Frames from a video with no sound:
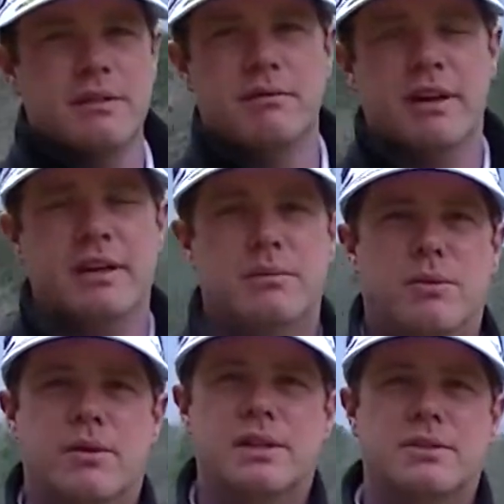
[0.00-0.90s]
very
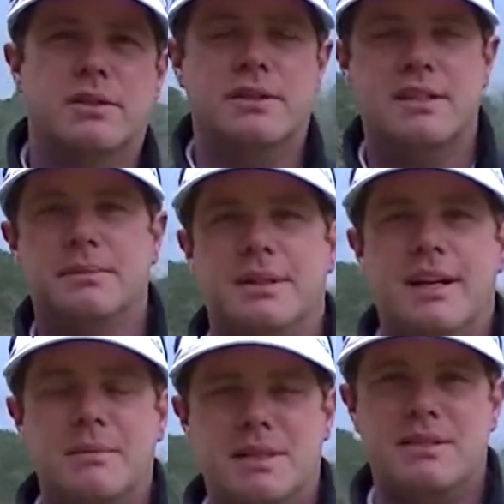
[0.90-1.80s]
important drill, and it's helped a
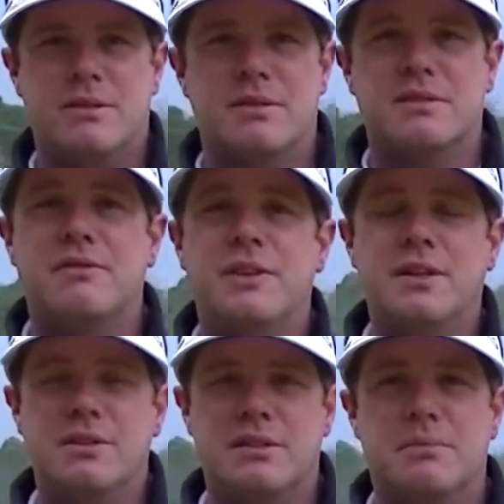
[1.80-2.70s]
lot of my students
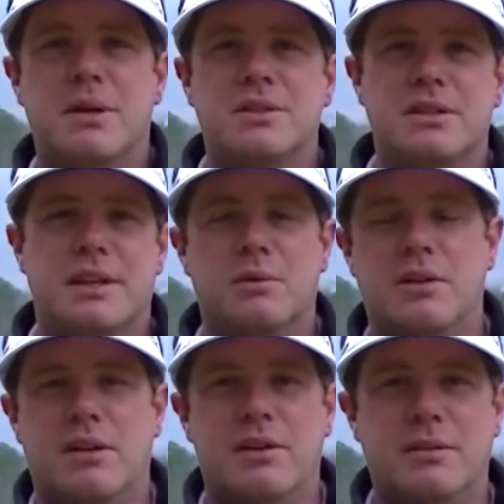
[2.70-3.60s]
feel this motion that we're
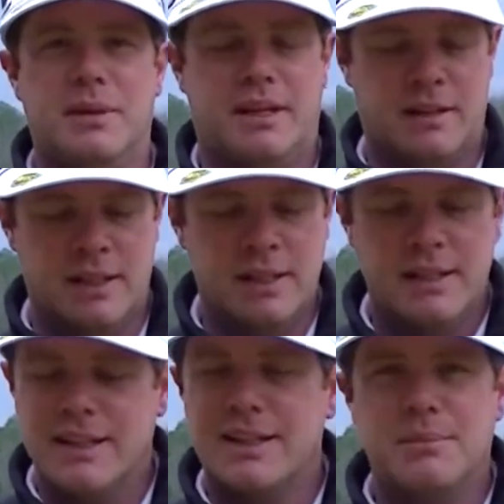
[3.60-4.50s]
talked about,
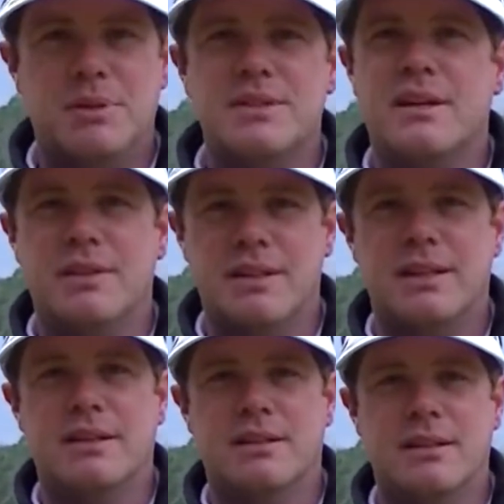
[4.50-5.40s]
and it puts
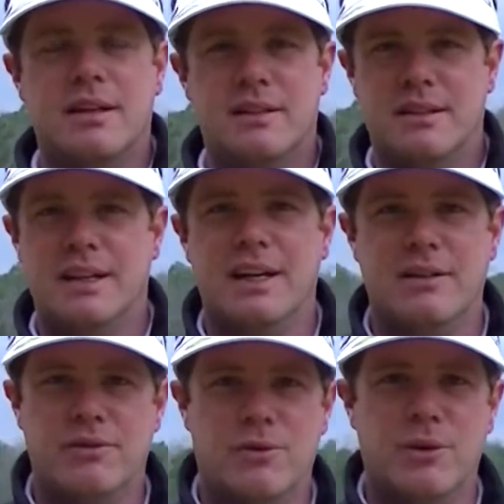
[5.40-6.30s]
everything together
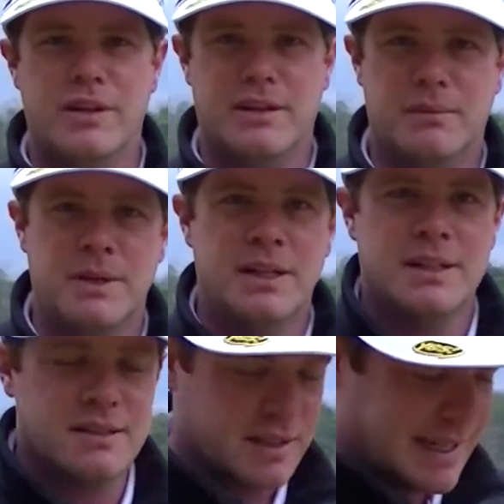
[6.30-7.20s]
for them
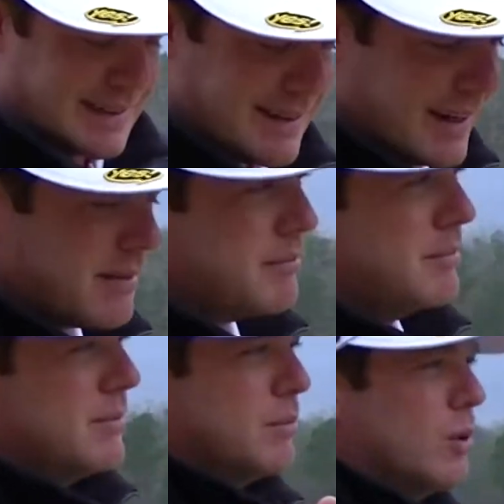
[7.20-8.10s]
so they can take it
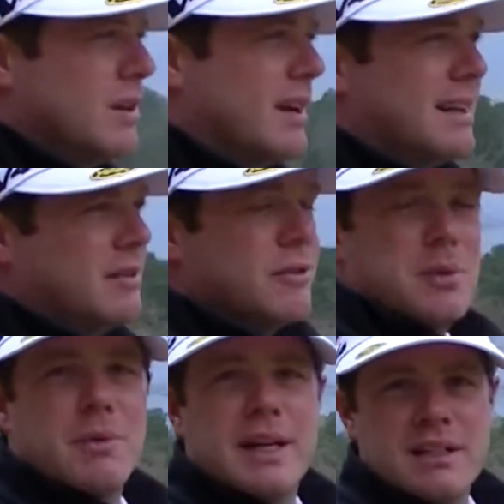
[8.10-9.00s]
more than likely from
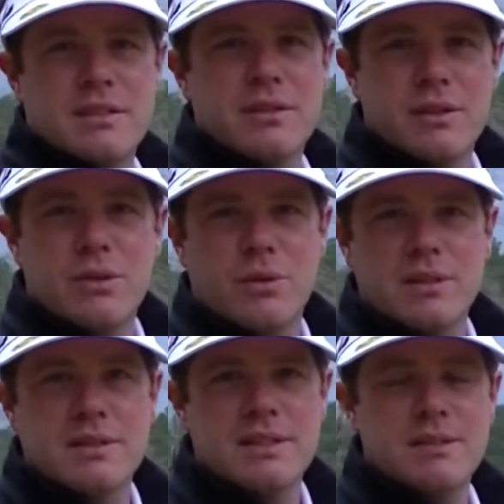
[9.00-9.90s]
the range to the course,
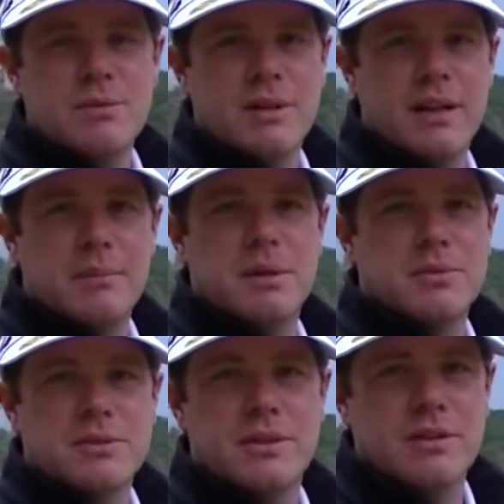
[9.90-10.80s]
because that's where a lot of people
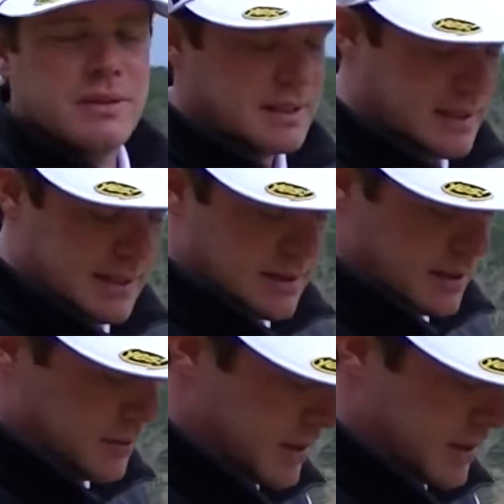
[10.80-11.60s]
struggle these days anyway.